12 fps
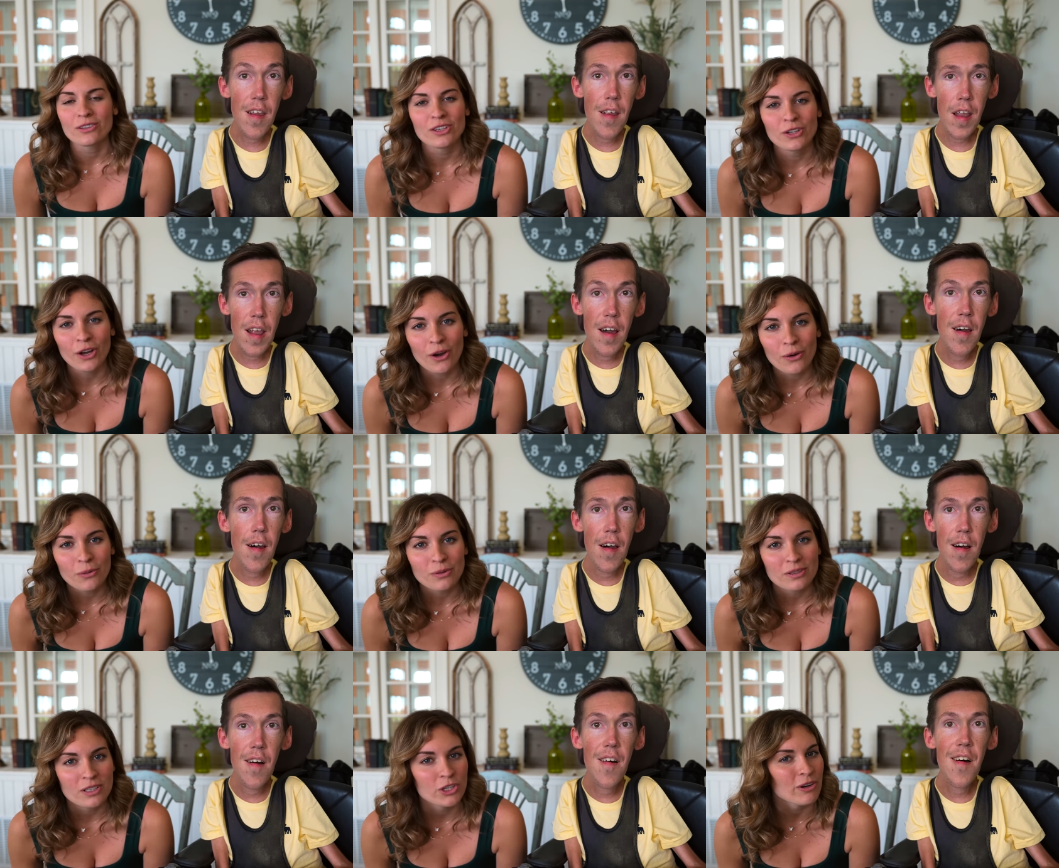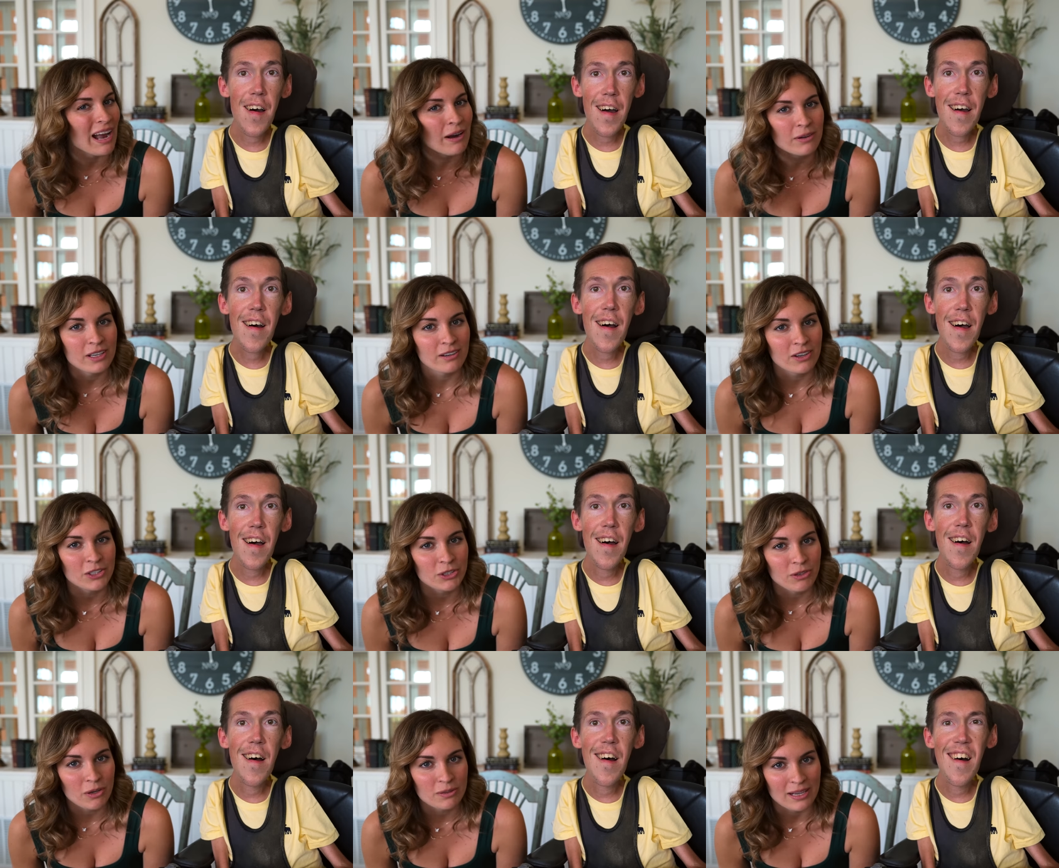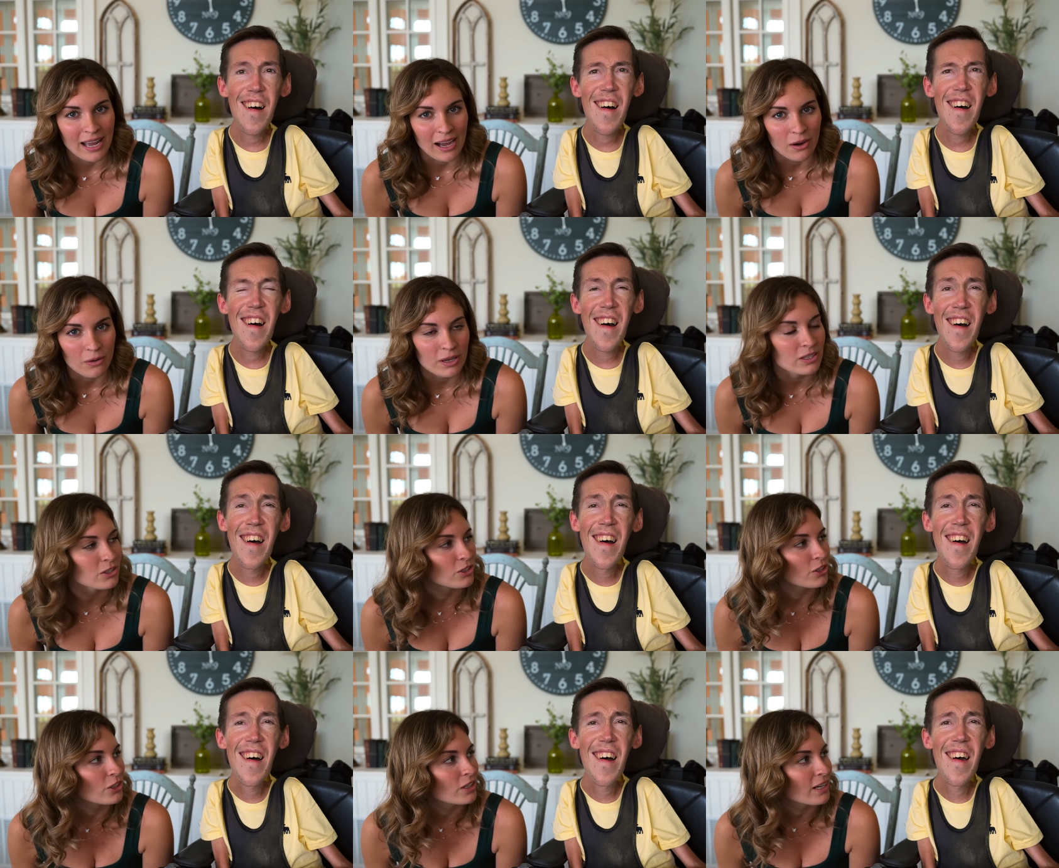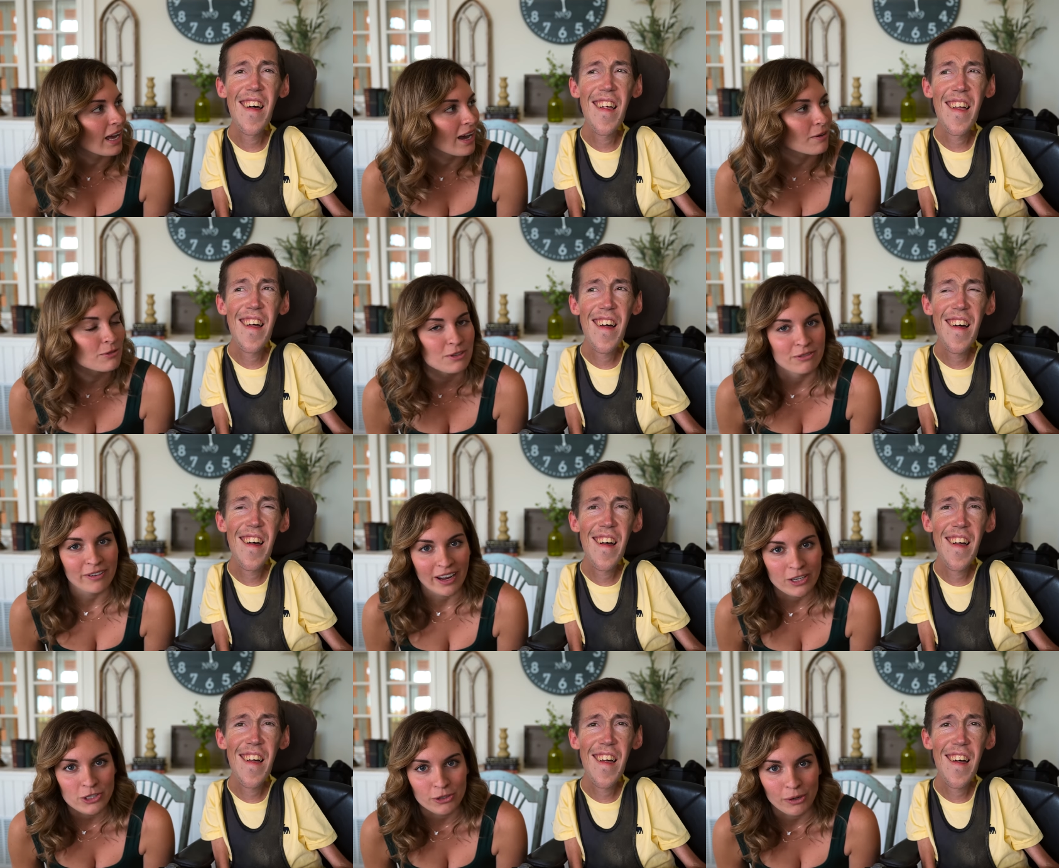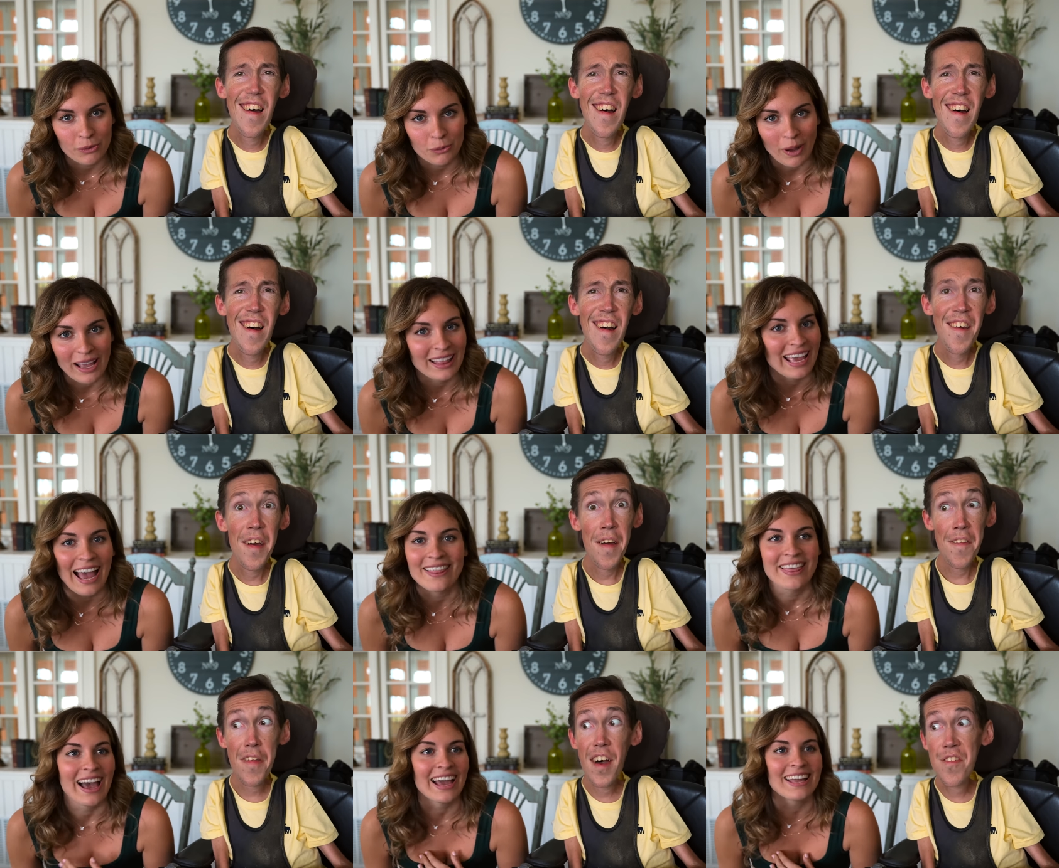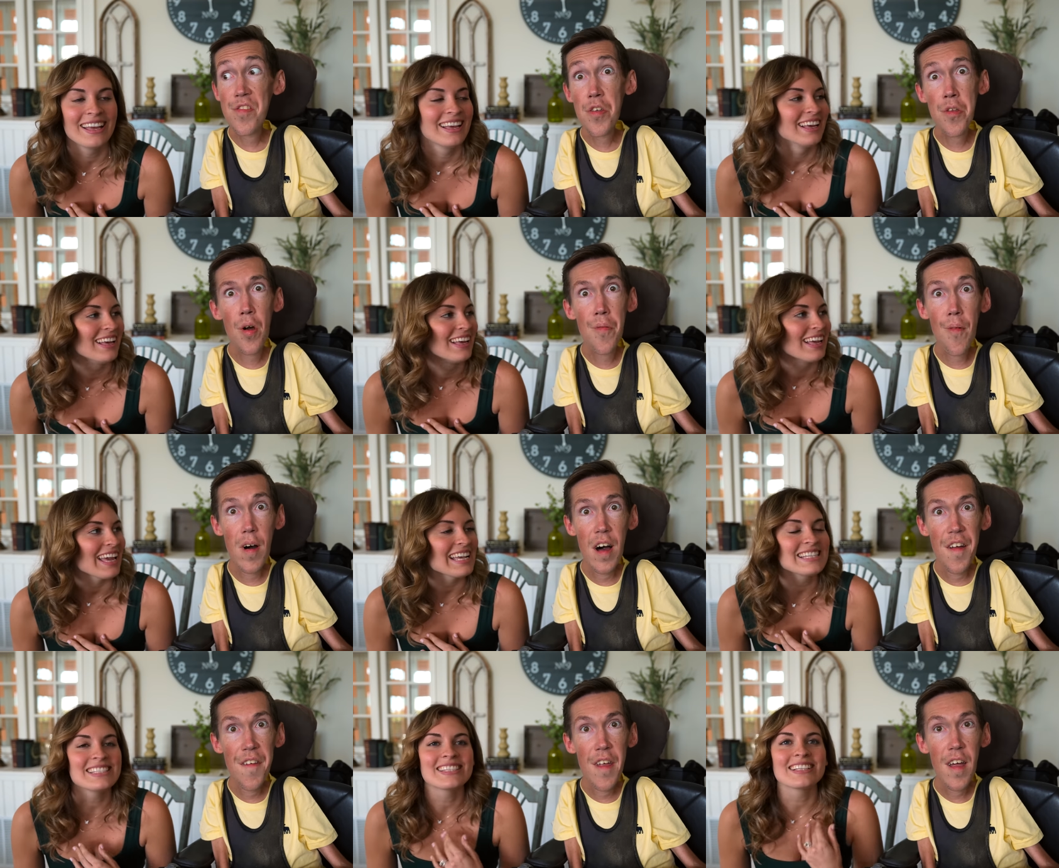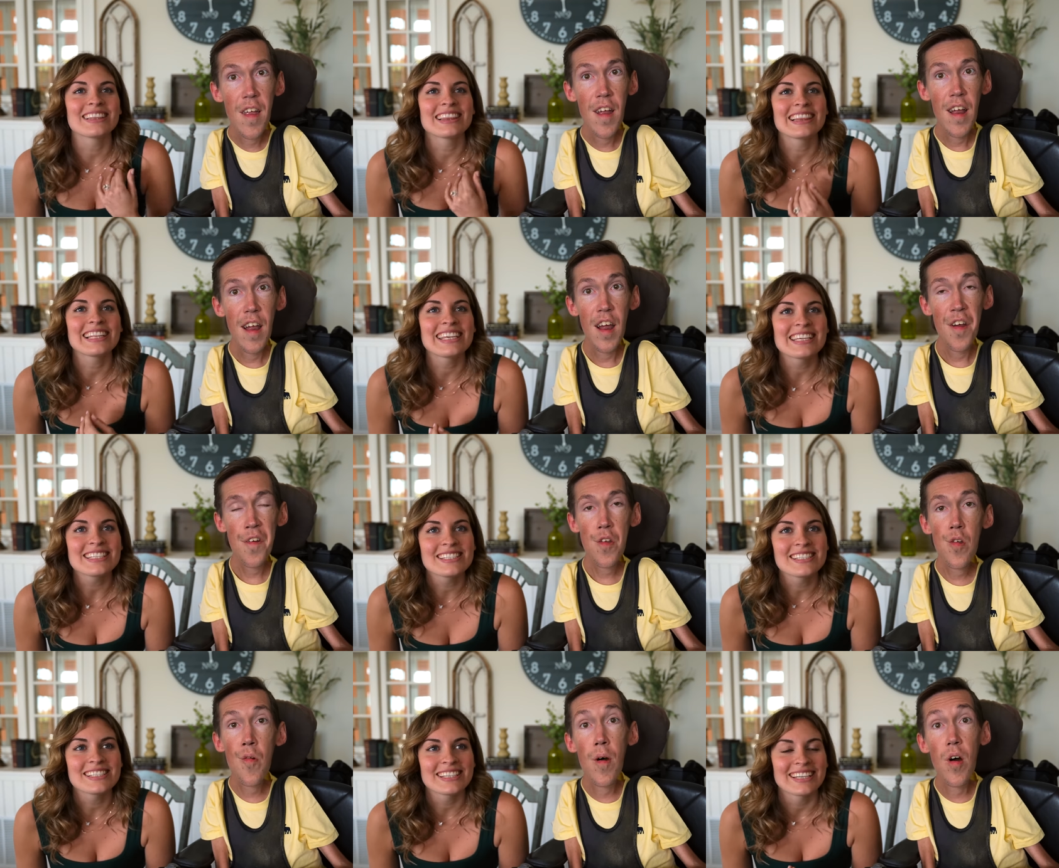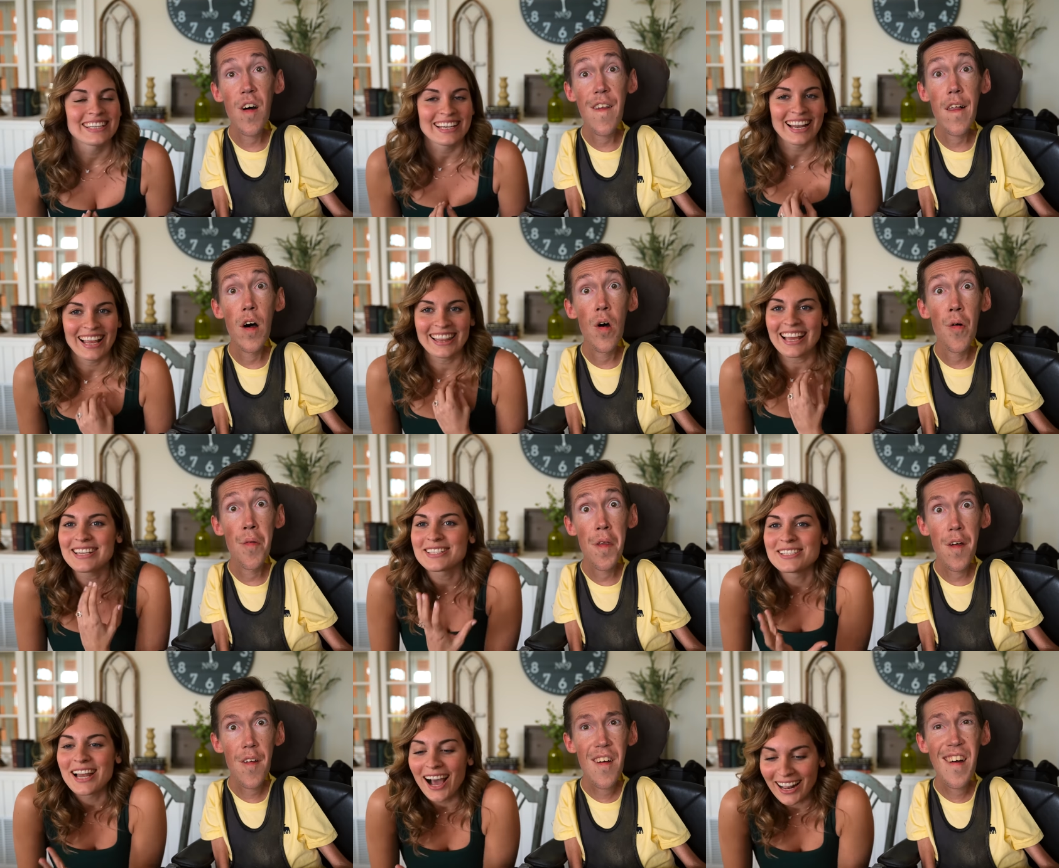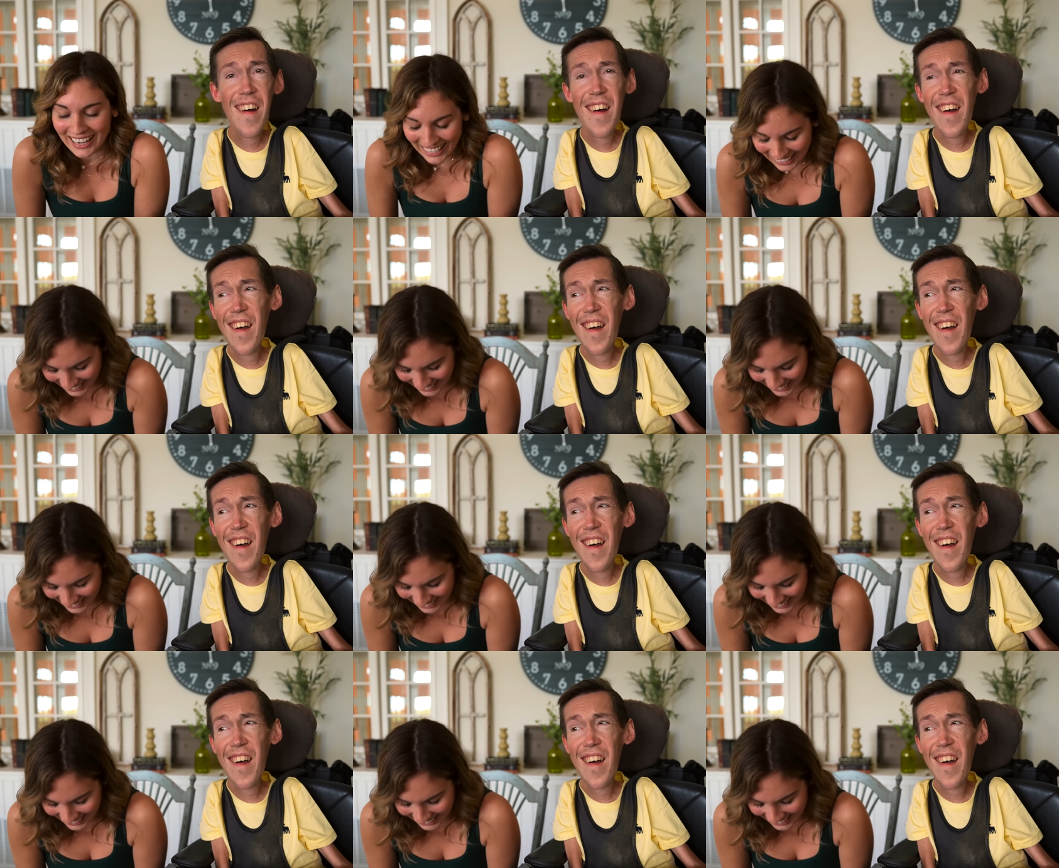Speaker 1: you know, you're out here on your own now, and you're gonna have to find your own way. Like that. That's a different one. Is the least. You are alone. That does not.